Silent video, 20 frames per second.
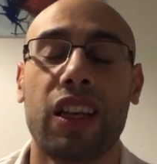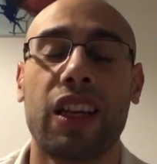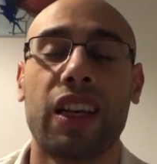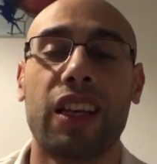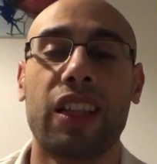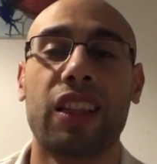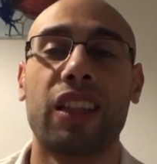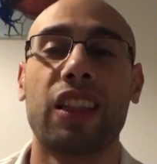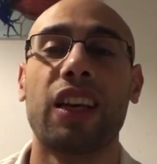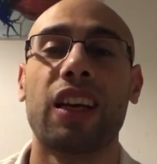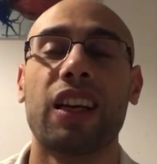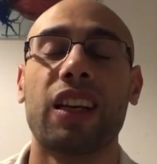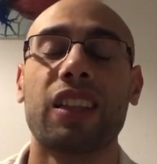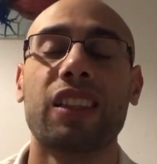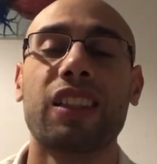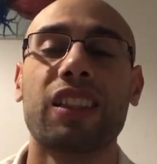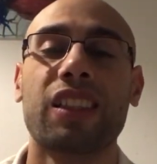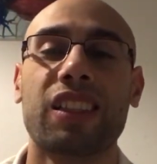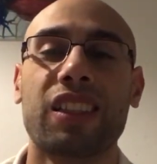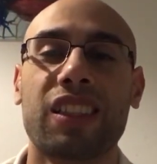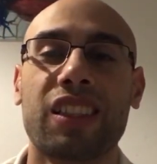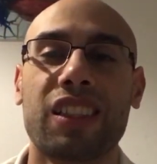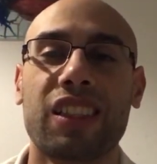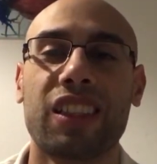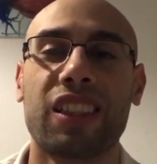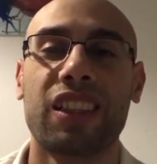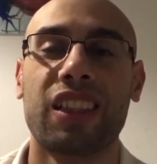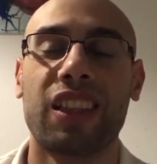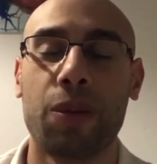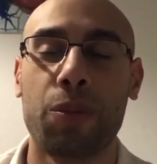And that's
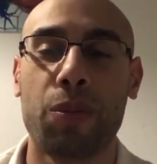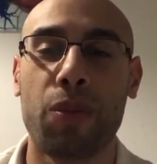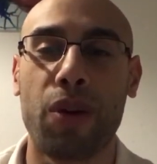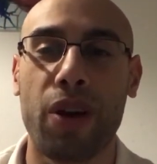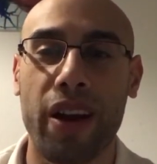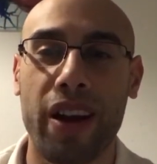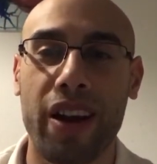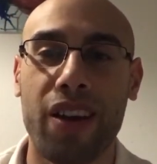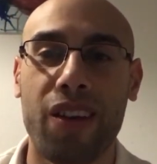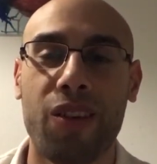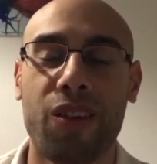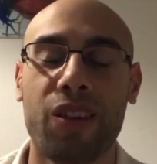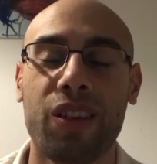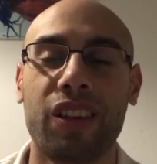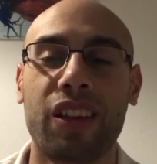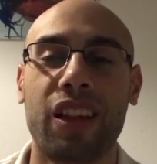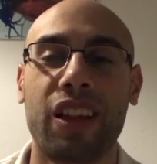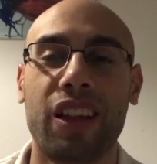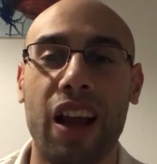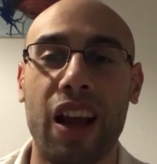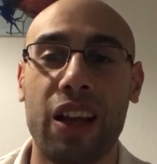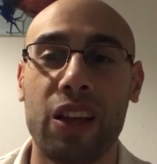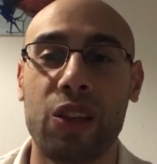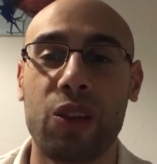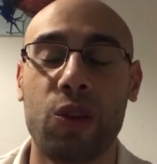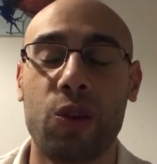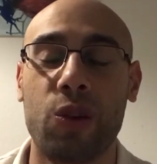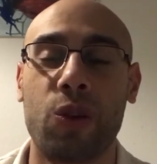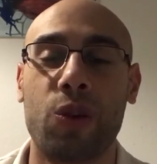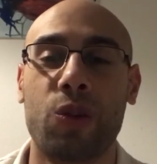the prayer that I
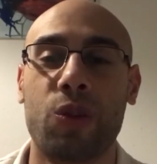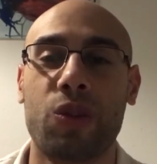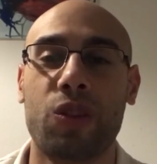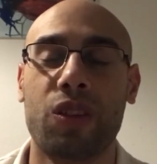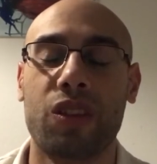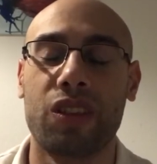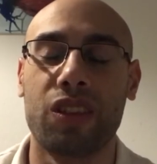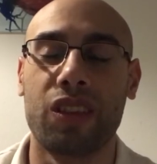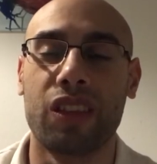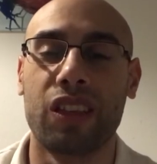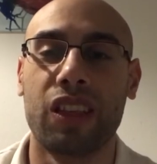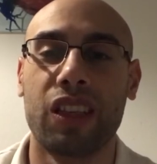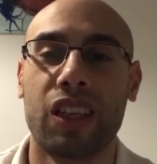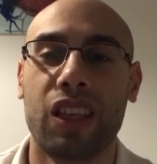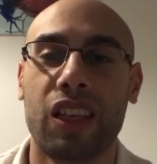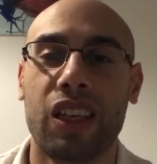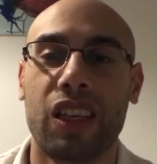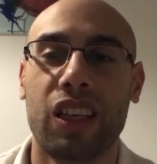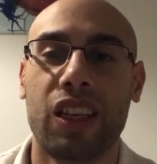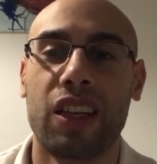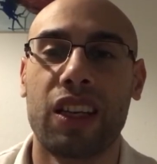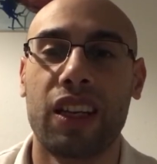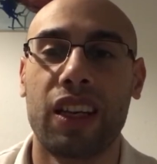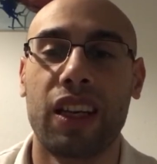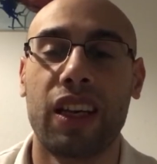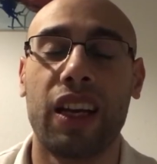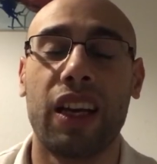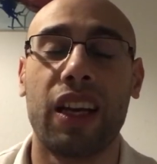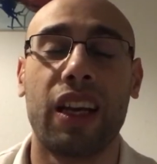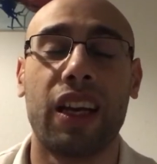used.
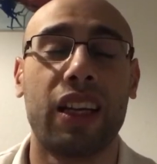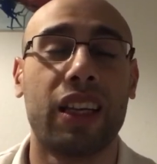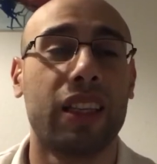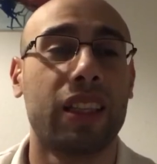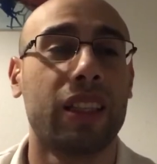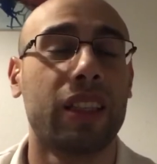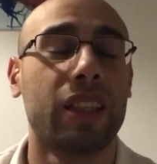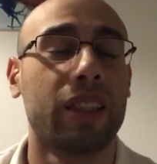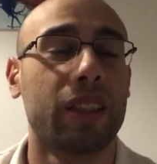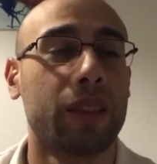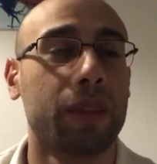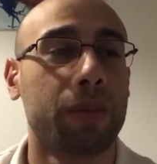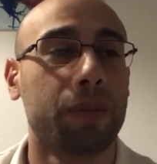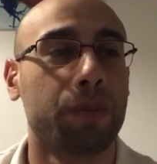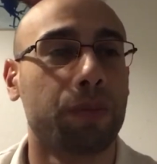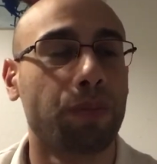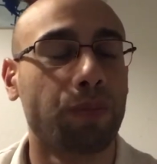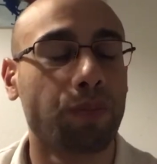And